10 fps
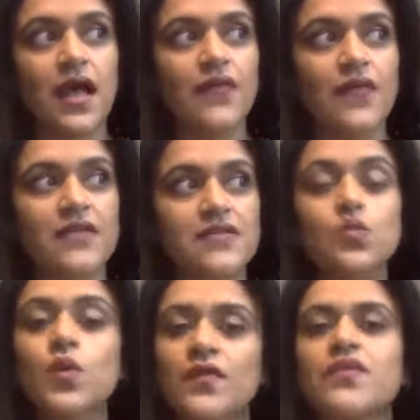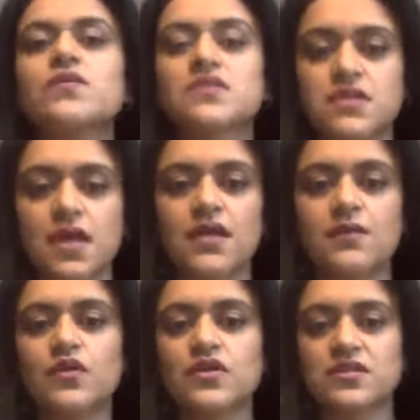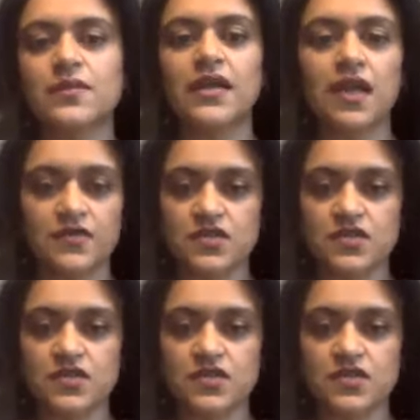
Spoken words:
And that's the one that was the turning point in my life.